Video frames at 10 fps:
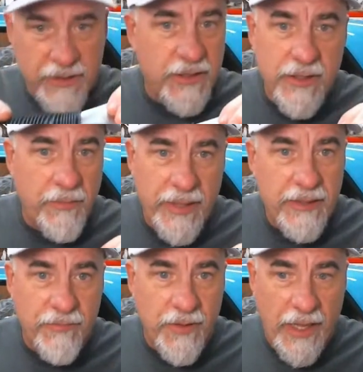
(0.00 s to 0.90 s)
it's not
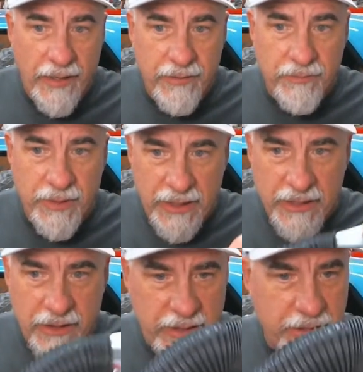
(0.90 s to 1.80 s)
meant for that. But
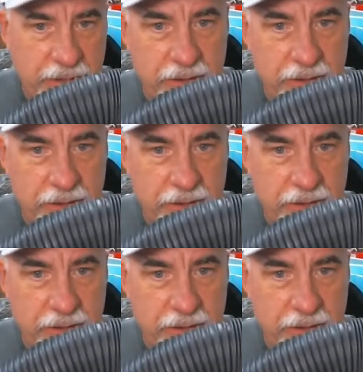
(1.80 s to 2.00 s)
that's